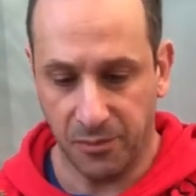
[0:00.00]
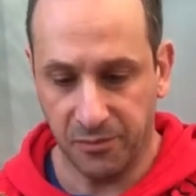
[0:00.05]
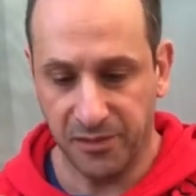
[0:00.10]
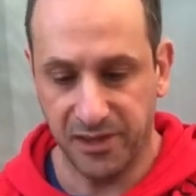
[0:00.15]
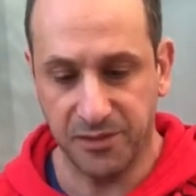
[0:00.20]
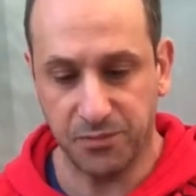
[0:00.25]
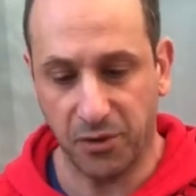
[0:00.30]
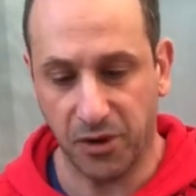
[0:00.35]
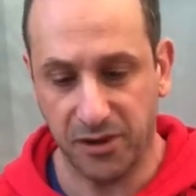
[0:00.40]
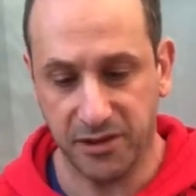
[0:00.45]

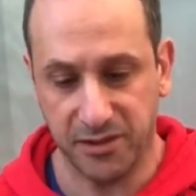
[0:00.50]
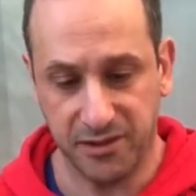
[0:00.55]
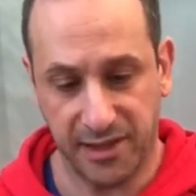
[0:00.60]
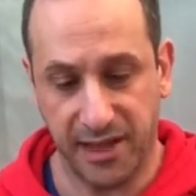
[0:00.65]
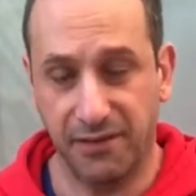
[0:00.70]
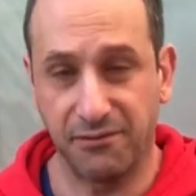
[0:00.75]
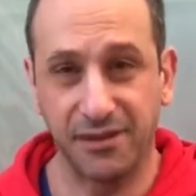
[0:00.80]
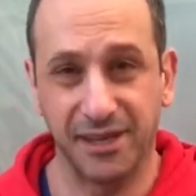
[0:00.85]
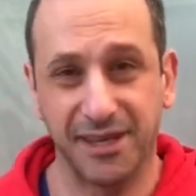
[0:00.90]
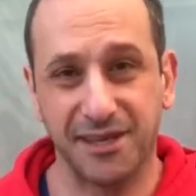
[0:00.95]
This pot is
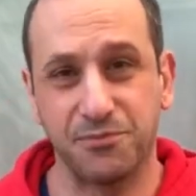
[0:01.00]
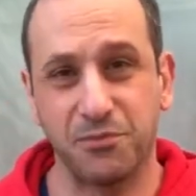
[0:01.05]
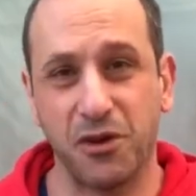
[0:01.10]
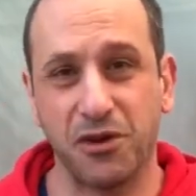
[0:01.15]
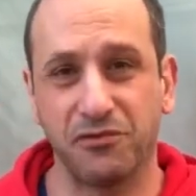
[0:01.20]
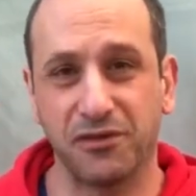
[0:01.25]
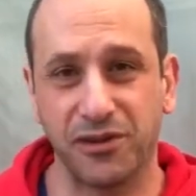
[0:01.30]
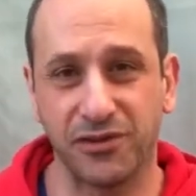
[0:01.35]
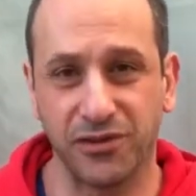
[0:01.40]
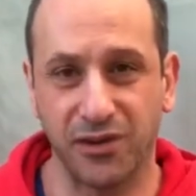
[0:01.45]
lovely, it's
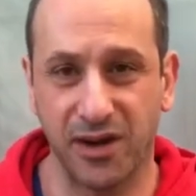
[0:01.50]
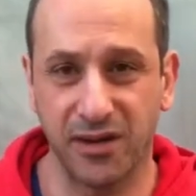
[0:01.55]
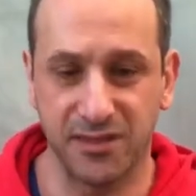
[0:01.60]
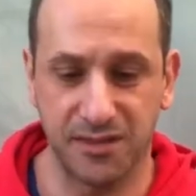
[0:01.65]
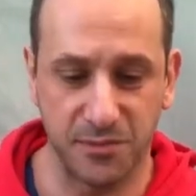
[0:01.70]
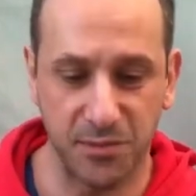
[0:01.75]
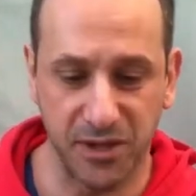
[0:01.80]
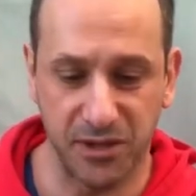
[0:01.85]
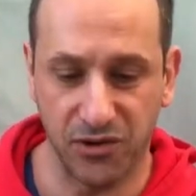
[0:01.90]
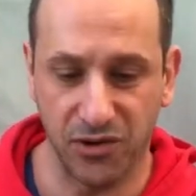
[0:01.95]
perfect size. It's a
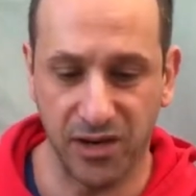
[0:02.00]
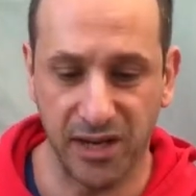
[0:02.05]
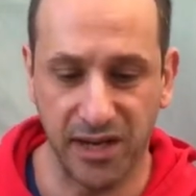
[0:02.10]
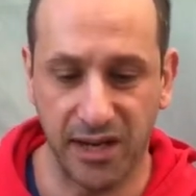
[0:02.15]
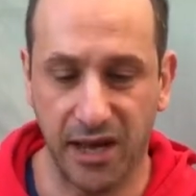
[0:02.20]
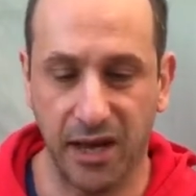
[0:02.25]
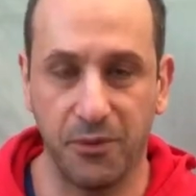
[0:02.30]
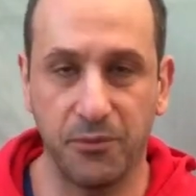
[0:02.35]
bit dirty now,